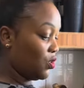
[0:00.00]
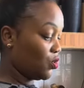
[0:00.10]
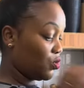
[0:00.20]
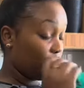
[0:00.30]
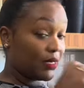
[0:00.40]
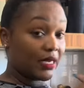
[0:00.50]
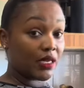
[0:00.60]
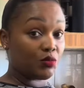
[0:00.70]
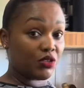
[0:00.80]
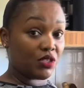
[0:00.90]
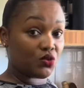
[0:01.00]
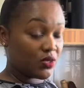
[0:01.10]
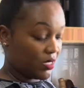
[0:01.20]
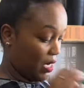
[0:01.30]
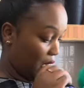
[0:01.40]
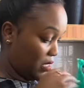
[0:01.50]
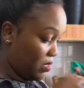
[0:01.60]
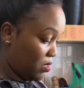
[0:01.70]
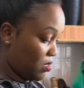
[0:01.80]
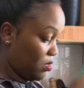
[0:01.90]
So when I came with these ones, I
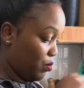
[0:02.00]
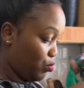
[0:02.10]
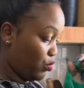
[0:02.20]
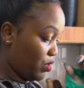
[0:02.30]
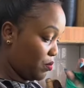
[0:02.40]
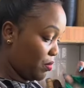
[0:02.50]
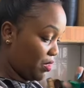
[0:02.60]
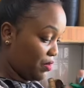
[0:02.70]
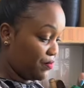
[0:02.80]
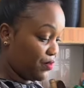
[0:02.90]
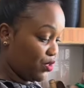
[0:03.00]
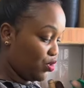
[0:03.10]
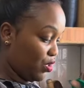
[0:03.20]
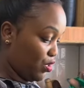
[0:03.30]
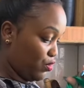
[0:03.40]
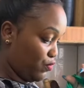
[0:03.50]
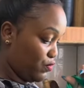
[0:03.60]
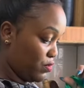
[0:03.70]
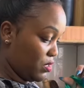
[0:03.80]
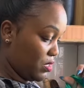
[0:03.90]
just put them in the fridge and
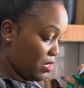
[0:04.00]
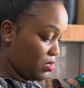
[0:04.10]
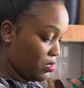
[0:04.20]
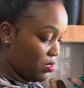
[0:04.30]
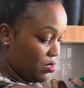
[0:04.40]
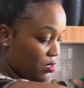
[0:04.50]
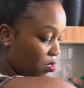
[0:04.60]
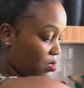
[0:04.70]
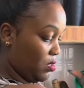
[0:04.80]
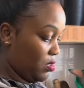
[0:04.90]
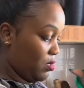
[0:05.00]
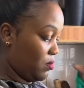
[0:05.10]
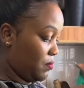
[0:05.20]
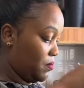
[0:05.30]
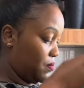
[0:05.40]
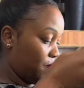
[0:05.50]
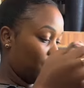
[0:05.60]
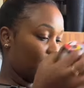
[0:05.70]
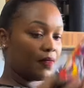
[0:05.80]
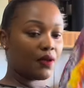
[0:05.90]
freezer. Um,
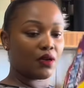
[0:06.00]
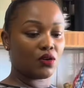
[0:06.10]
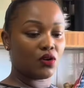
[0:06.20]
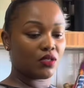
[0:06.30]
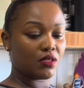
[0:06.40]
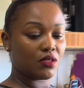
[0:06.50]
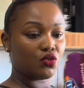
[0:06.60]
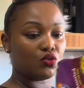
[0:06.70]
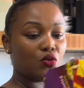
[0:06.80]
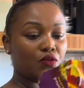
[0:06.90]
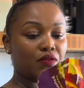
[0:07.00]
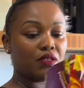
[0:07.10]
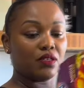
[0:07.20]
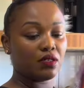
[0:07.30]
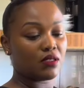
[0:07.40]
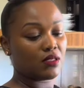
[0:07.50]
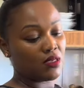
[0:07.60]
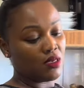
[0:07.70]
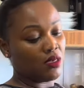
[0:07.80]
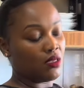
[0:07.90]
I bought two of these.
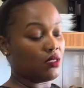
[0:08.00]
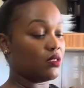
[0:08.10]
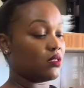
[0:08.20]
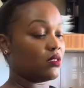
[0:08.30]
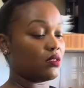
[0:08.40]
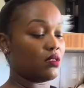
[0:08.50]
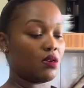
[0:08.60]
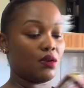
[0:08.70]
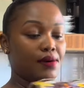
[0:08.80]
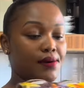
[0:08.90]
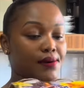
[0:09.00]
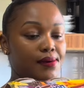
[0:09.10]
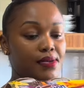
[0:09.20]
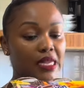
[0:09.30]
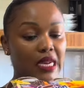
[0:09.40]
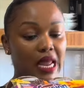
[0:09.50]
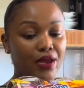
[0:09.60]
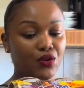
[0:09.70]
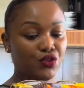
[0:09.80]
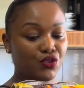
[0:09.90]
This is the
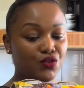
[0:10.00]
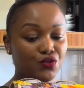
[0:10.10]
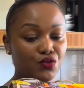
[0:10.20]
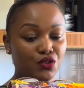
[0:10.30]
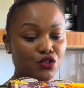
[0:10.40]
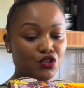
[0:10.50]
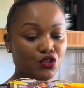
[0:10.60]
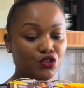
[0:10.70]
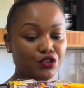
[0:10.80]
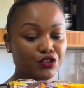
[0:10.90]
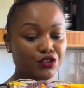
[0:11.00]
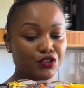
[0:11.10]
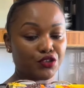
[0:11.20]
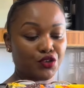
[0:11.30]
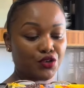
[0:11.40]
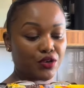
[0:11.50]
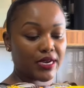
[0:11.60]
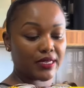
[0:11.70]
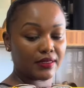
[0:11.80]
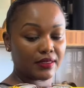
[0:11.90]
Lion's Fusion yogurt.